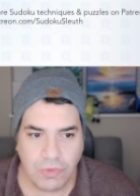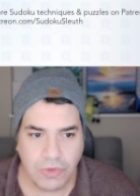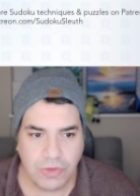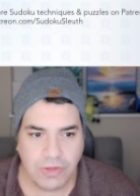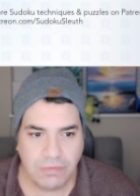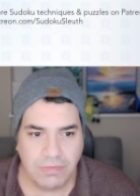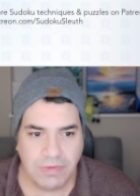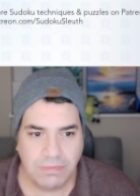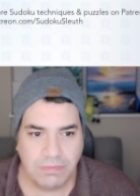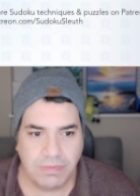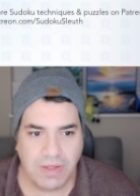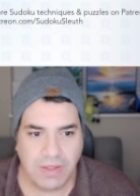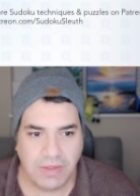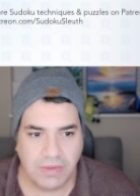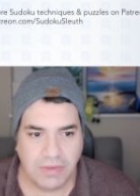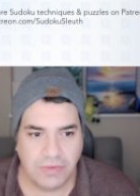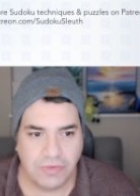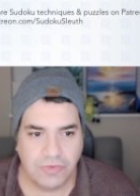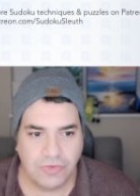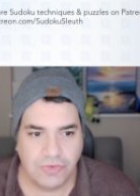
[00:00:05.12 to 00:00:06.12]
going to be
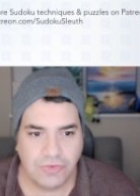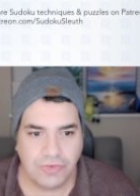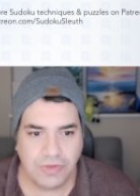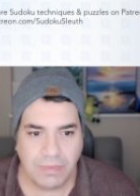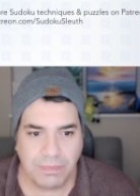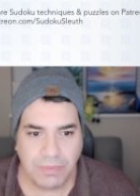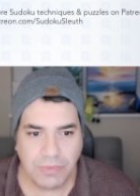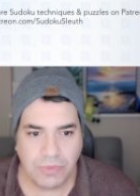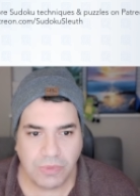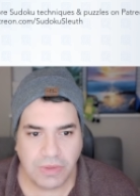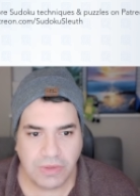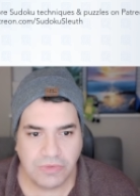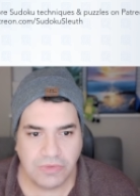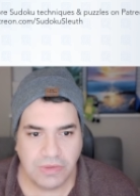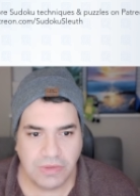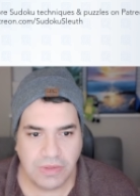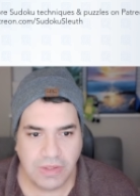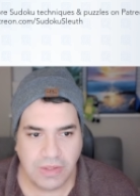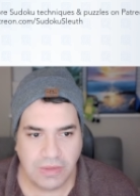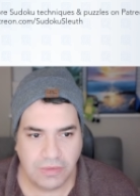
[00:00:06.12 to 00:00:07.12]
playing
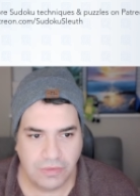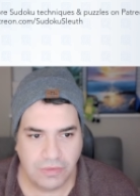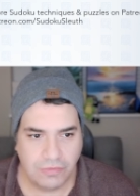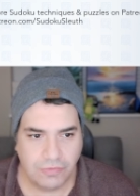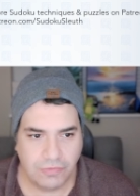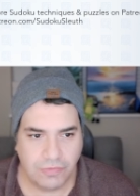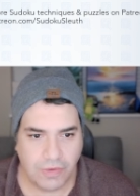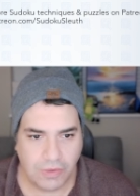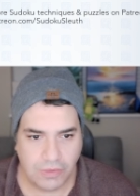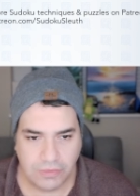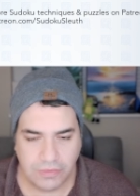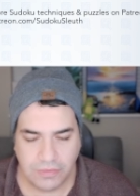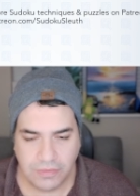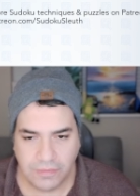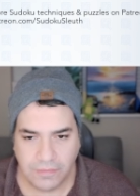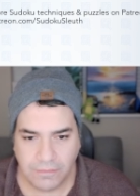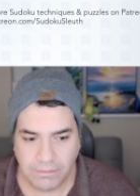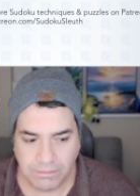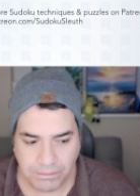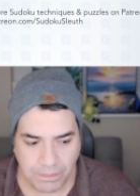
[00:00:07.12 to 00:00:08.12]
Separated in the Fog.
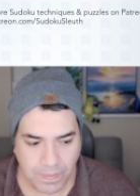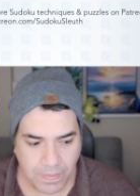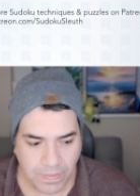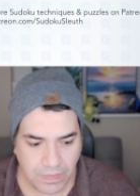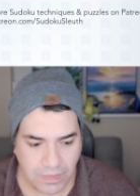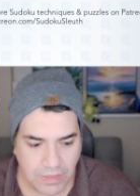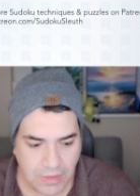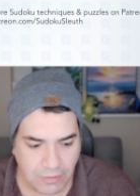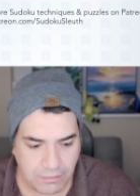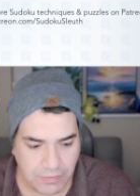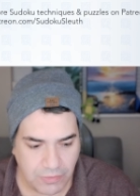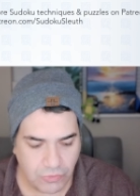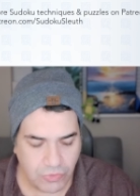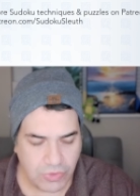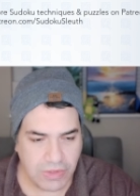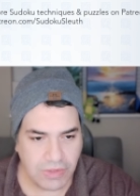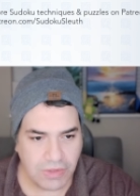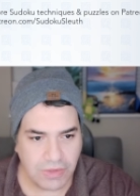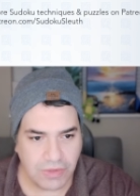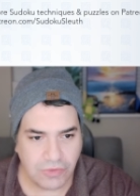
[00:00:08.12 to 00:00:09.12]
Now, I've been
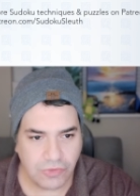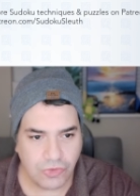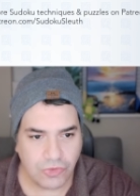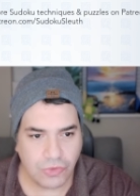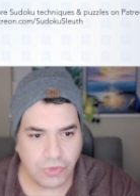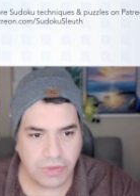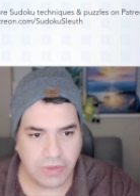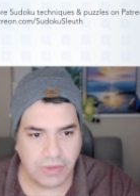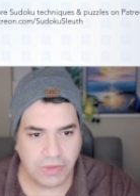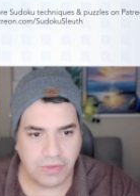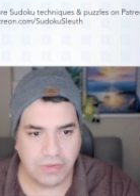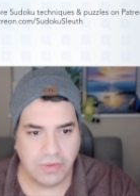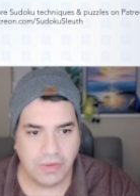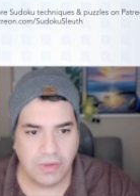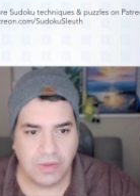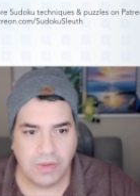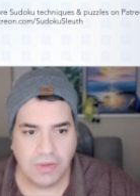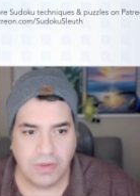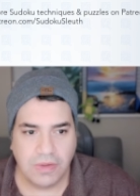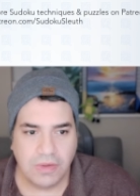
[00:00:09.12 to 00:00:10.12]
really enjoying
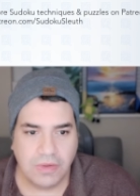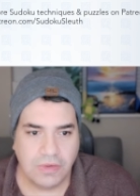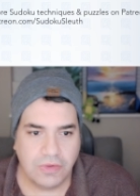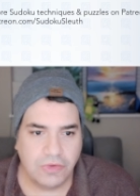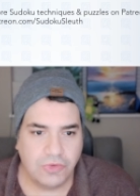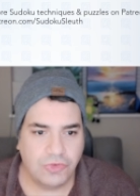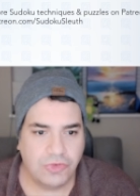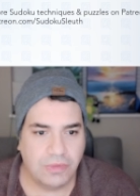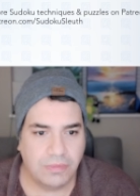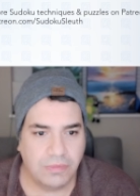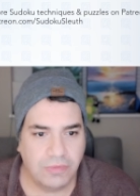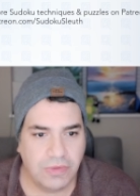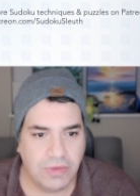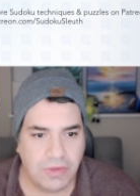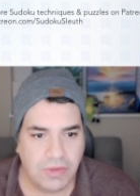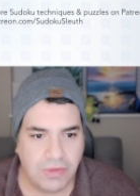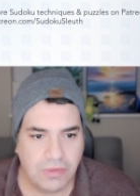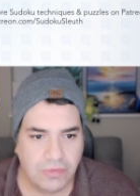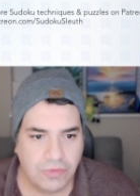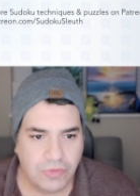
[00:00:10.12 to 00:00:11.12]
some of
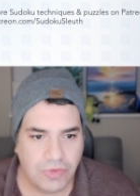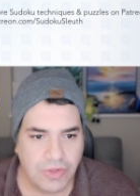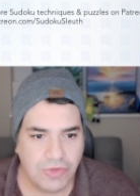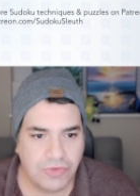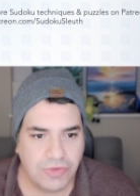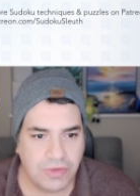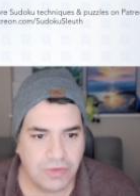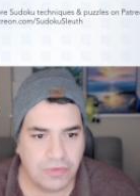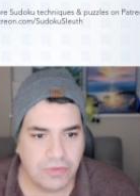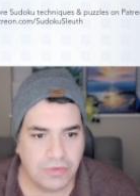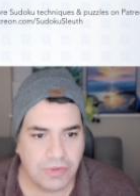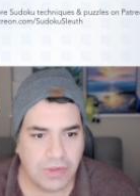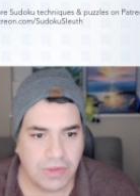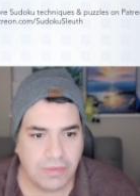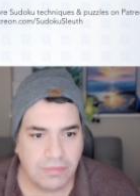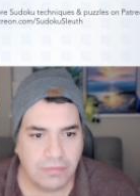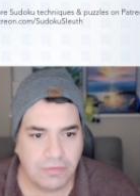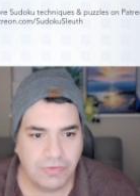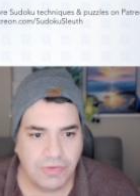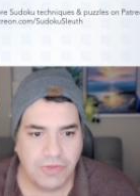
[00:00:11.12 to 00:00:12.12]
the recent
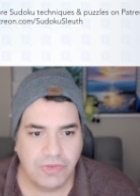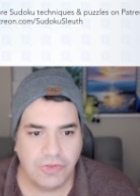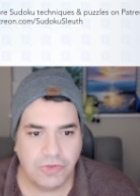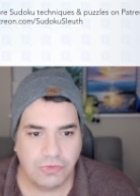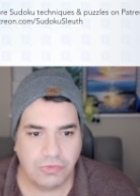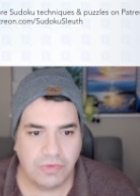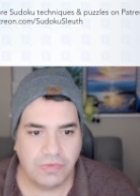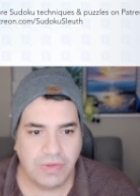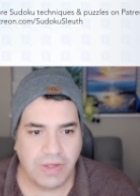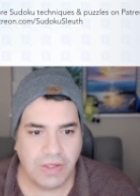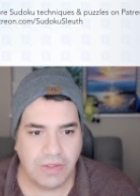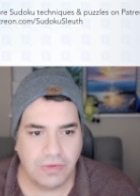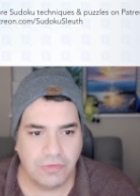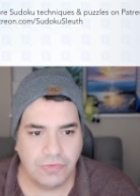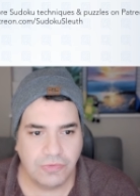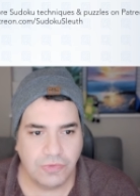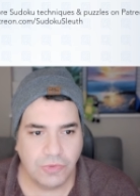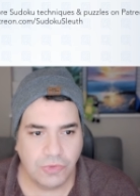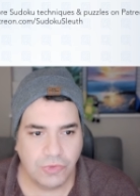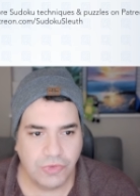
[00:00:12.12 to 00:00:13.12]
features we've had of
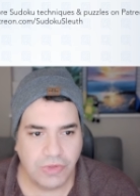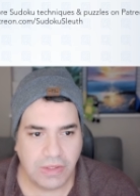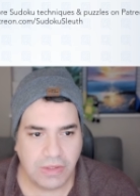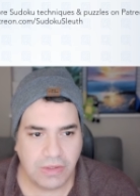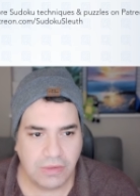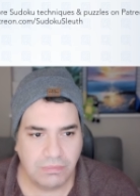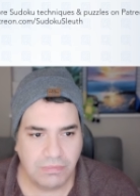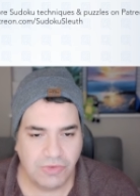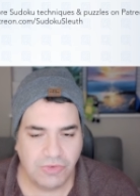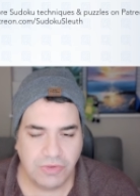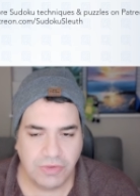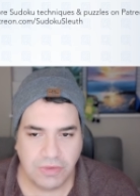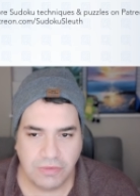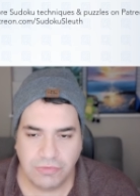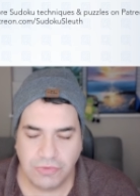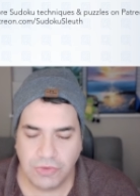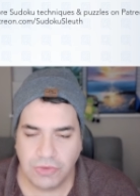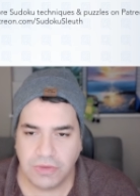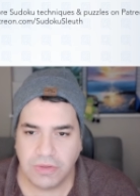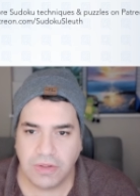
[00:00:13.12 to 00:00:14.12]
Full Deck and Missing a
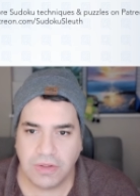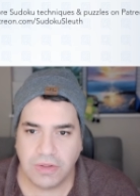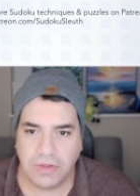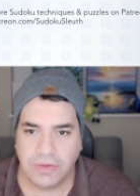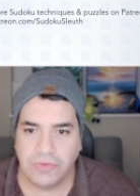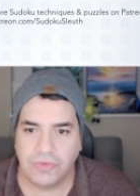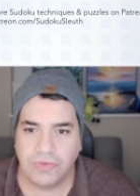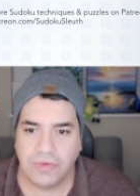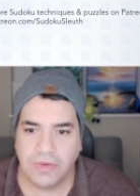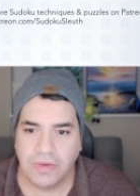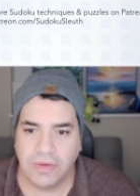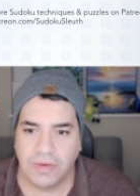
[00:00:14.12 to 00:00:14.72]
Few Cards,